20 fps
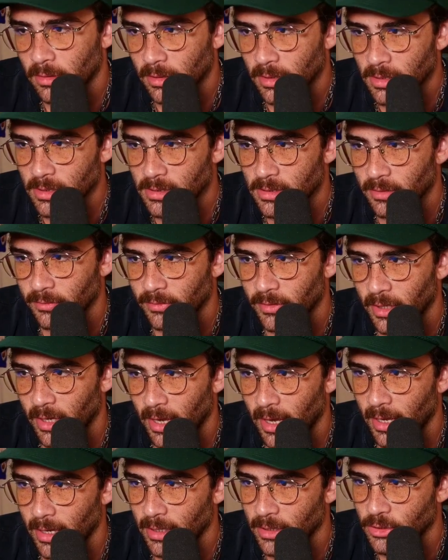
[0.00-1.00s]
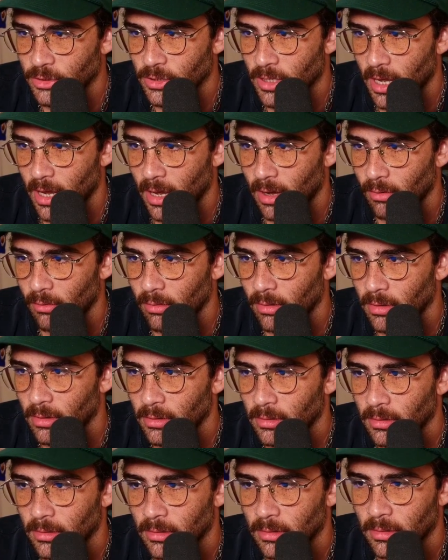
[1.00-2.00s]
He's of the age now
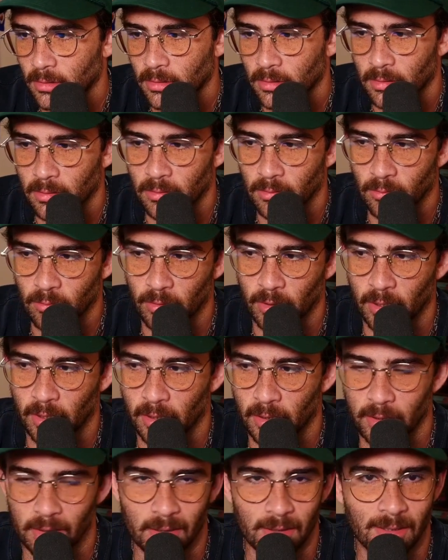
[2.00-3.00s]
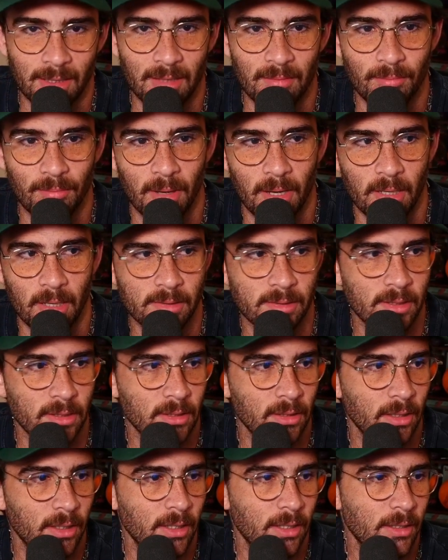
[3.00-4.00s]
where he
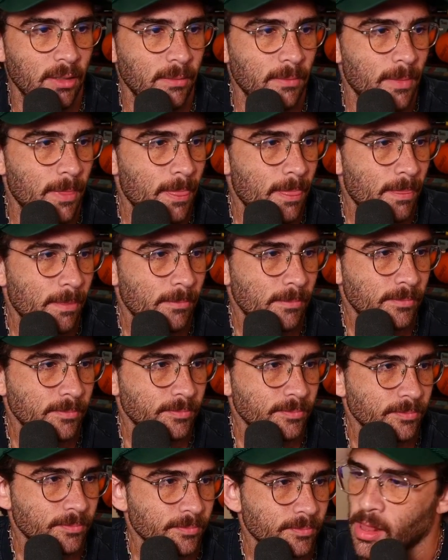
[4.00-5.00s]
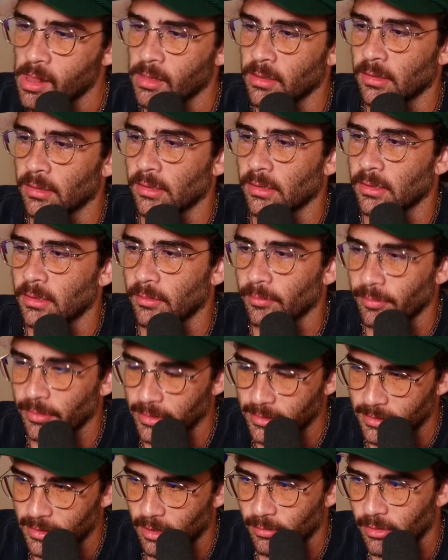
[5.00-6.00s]
basically...
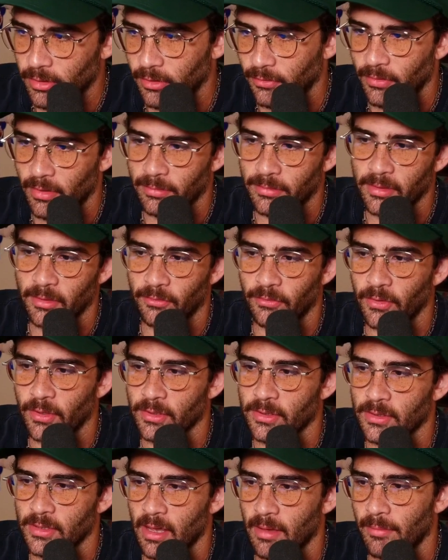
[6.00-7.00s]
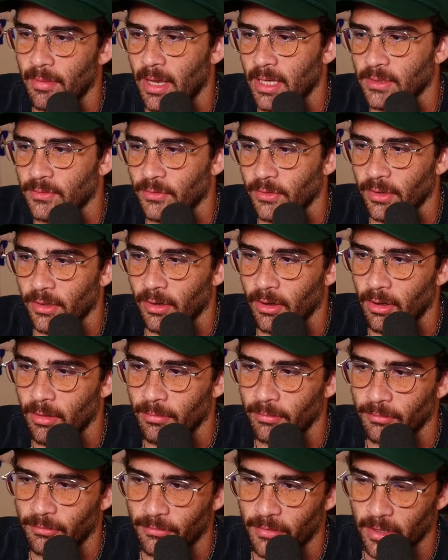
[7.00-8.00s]
Please tell me you have empty filled sandbags for your
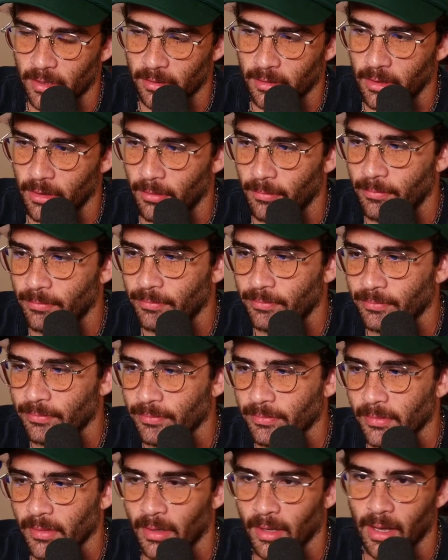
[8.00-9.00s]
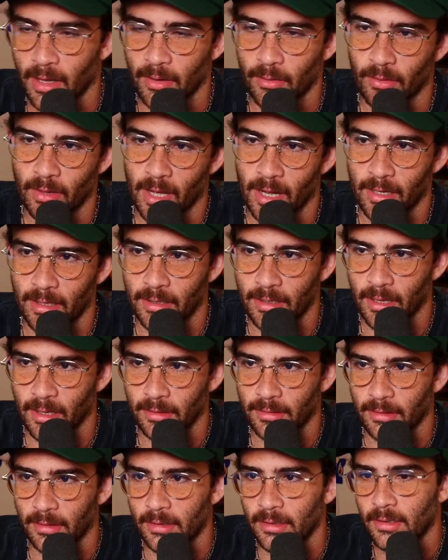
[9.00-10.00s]
home. Fuck no. I don't got
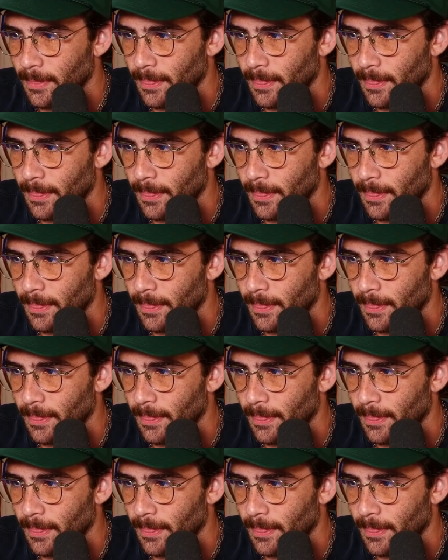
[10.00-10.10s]
nothing.